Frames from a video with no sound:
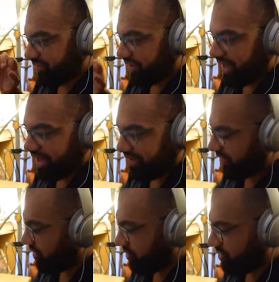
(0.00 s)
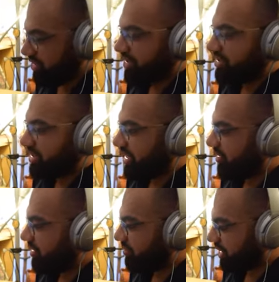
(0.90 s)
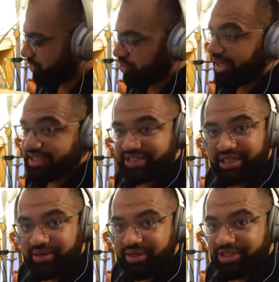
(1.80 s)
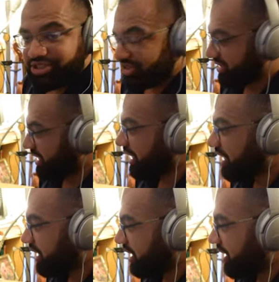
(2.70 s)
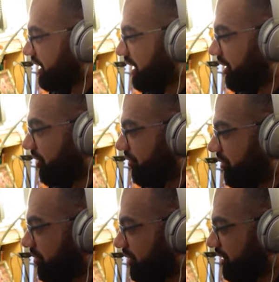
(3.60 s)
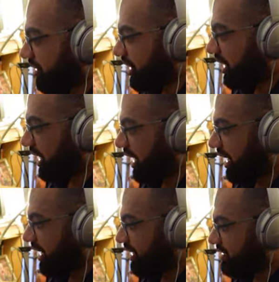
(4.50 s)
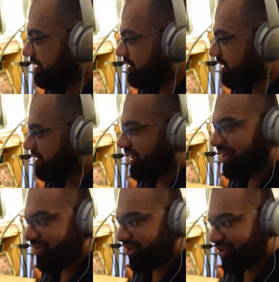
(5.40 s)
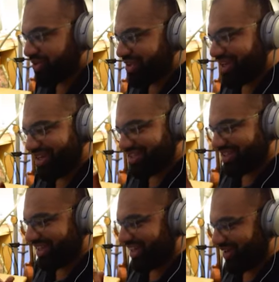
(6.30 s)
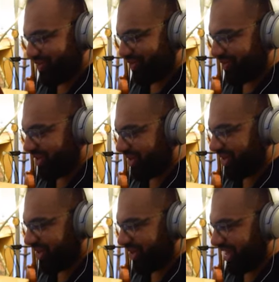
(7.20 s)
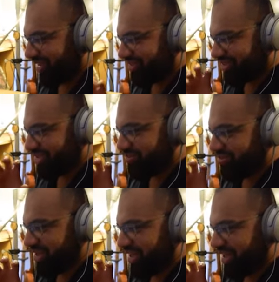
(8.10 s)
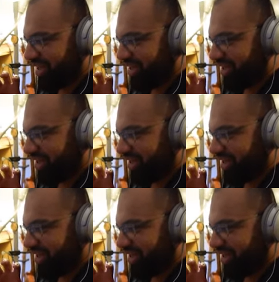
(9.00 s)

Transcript: of live acoustic sound, my dry sound, I should say. Um, and it's it's kind of a cool thing because it kind of uh, allows it to be